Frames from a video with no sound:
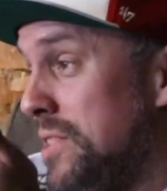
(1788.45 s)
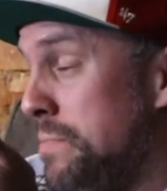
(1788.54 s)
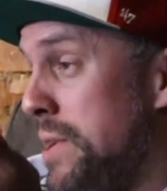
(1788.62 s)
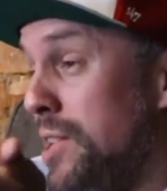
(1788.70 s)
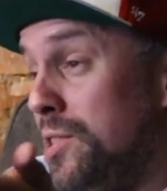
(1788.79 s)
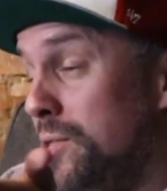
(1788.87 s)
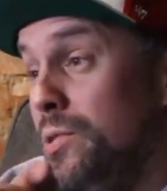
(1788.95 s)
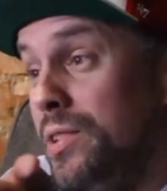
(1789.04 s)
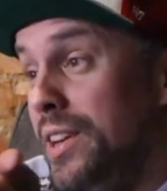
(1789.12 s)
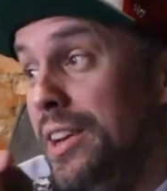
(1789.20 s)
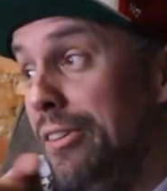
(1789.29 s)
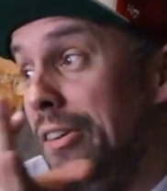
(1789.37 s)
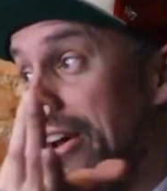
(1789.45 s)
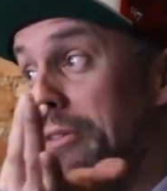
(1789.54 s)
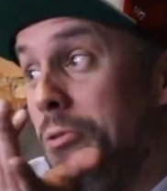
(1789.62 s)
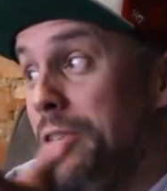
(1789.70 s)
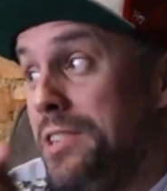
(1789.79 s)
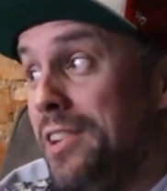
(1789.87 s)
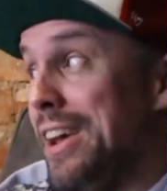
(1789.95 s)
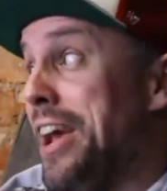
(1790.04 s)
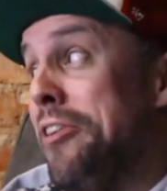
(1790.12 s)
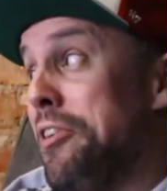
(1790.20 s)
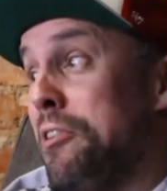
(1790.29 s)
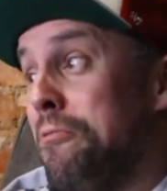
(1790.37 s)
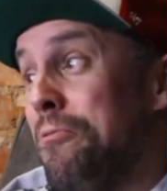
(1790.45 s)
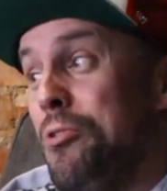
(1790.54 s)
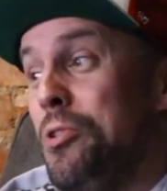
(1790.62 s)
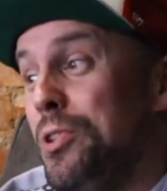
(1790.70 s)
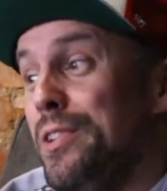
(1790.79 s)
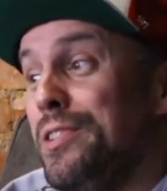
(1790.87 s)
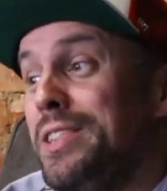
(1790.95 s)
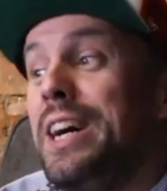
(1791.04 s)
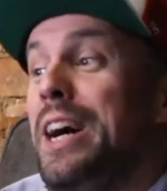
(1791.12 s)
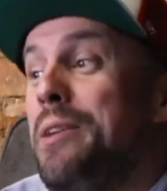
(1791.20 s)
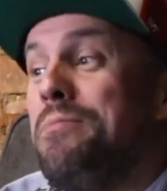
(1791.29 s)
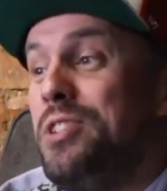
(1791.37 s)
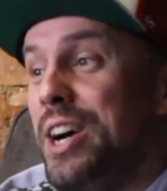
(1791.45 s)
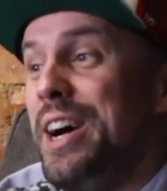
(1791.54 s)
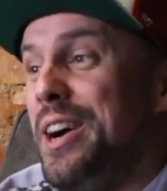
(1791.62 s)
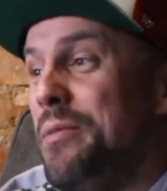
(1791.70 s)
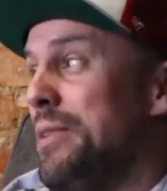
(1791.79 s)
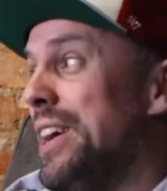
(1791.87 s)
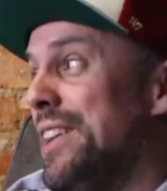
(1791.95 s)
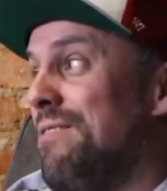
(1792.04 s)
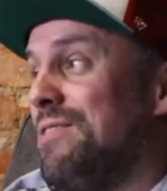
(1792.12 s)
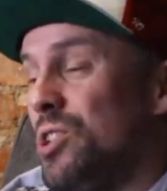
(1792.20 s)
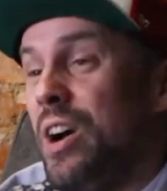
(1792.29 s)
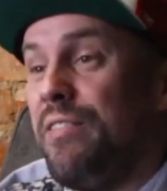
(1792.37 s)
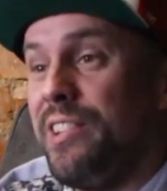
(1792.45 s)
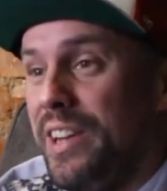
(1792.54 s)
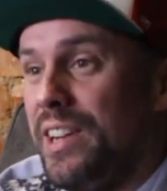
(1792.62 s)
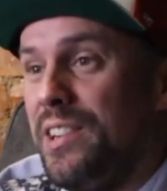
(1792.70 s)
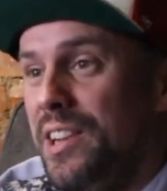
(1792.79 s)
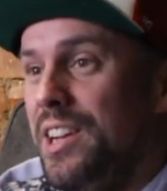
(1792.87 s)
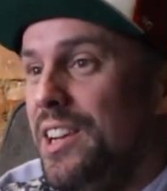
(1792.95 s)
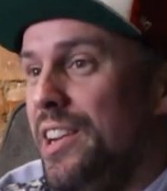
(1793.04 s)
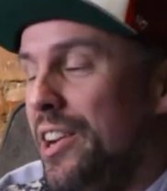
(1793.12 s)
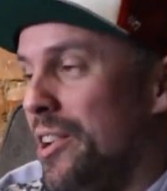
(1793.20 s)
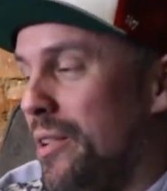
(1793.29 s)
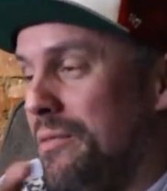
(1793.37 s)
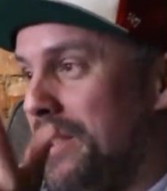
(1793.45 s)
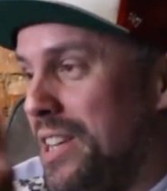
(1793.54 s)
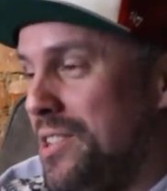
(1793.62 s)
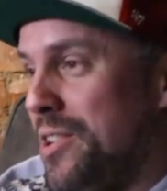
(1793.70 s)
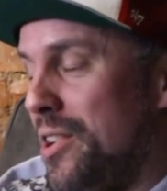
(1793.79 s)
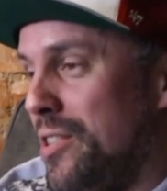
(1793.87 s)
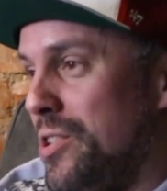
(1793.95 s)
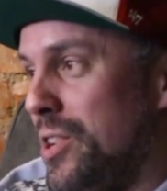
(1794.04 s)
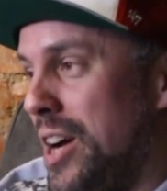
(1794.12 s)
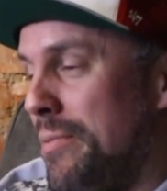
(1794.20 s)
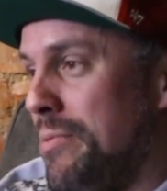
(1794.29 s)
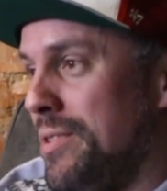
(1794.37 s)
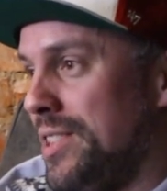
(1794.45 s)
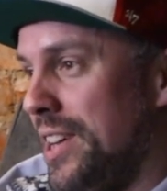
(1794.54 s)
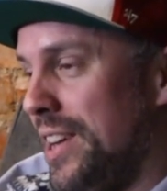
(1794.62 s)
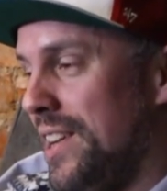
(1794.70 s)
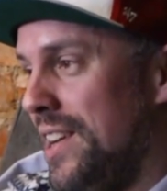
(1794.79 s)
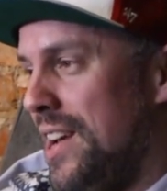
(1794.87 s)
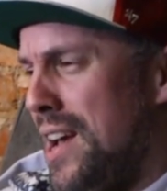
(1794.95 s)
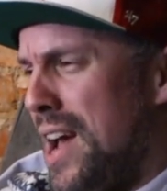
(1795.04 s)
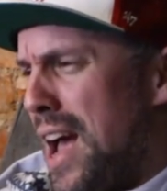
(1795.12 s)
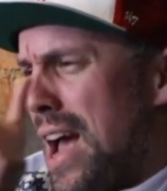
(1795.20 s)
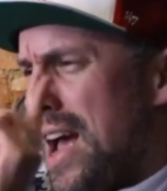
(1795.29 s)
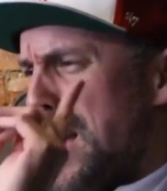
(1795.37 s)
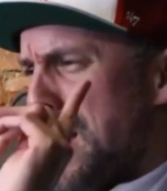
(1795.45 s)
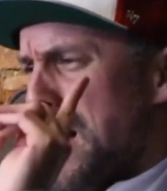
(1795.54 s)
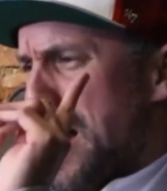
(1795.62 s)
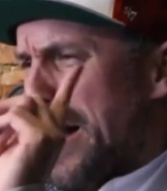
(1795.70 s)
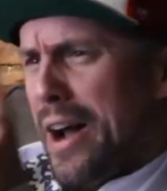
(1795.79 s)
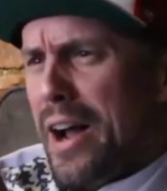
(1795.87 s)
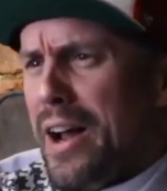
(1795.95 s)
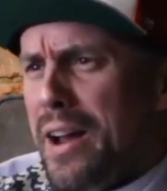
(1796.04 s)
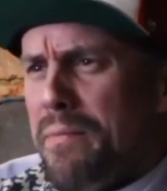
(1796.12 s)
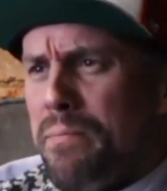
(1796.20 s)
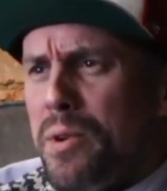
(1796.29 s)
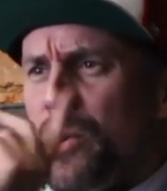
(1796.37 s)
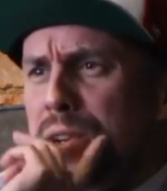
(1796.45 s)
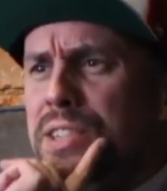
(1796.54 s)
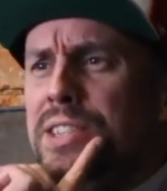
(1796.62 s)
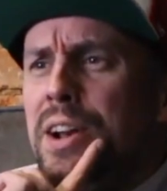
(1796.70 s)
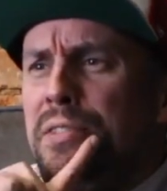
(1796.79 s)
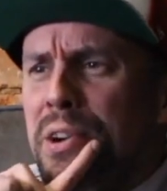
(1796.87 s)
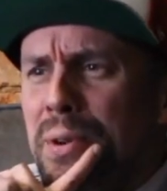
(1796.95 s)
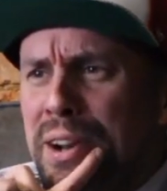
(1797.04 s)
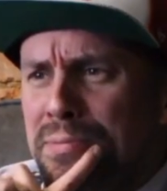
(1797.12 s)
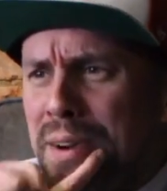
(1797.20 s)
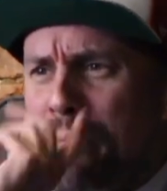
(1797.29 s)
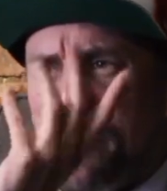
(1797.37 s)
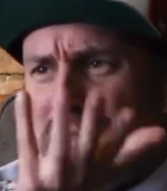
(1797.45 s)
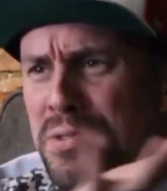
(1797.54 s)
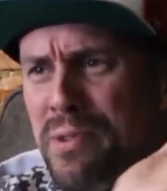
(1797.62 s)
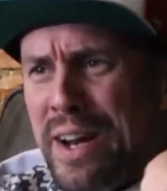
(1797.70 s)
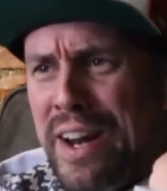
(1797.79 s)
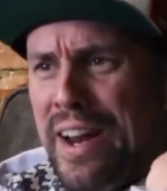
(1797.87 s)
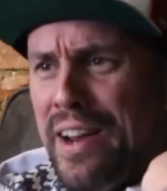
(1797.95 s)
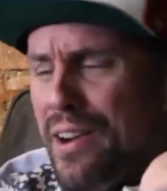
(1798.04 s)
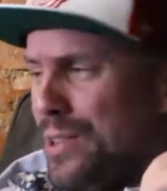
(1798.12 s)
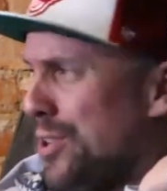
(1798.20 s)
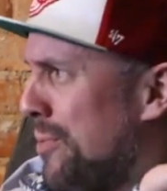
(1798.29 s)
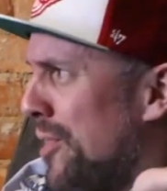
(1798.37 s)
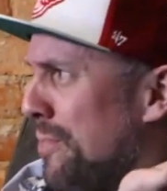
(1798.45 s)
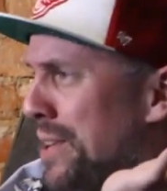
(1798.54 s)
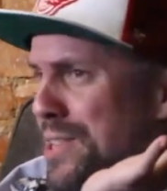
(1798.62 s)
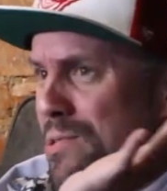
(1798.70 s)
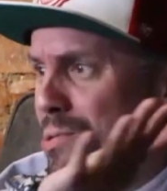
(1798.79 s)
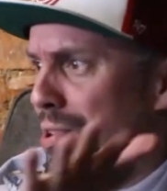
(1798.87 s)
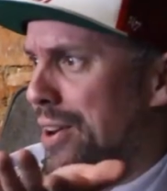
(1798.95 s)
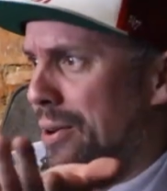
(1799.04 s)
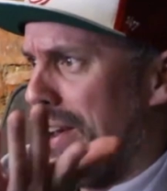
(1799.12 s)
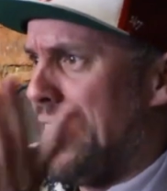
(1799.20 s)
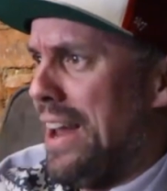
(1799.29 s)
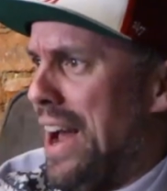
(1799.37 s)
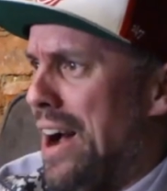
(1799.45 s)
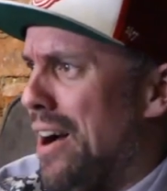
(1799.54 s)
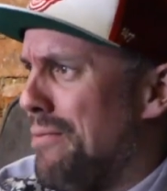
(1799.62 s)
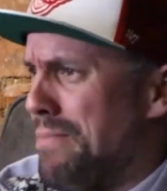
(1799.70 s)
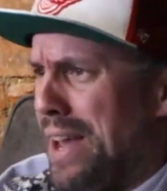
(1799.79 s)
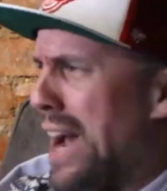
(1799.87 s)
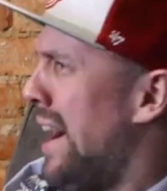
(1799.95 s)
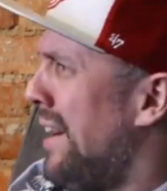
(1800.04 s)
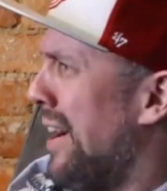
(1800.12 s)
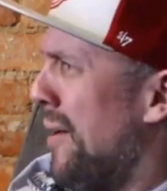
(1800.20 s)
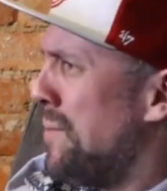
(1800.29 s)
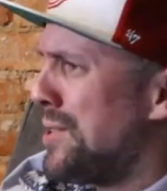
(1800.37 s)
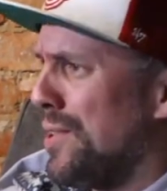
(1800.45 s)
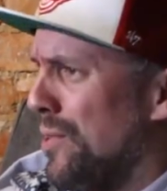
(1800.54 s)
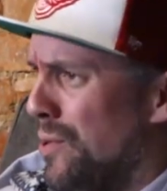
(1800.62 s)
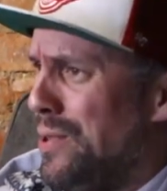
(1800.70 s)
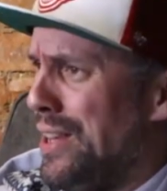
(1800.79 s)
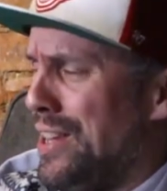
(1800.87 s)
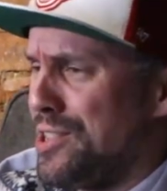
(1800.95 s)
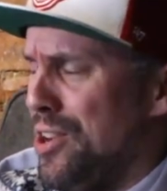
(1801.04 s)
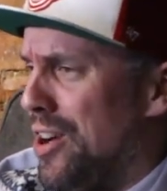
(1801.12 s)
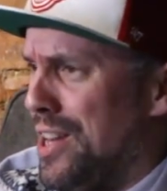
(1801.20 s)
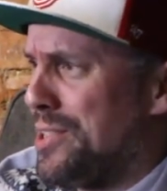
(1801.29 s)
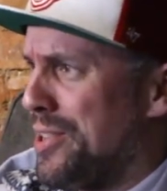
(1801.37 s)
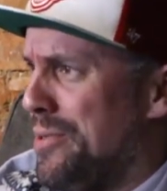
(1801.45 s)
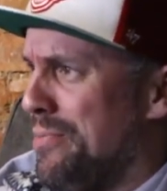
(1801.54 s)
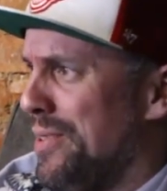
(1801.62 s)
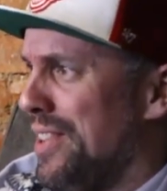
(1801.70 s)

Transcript: speak to the like what is it like having a full-time job and yeah. traveling you know and i started the job and was like i'm going to south korea for my brother's wedding in october I hope that's cool and they were like um, yeah absolutely that's awesome as long as you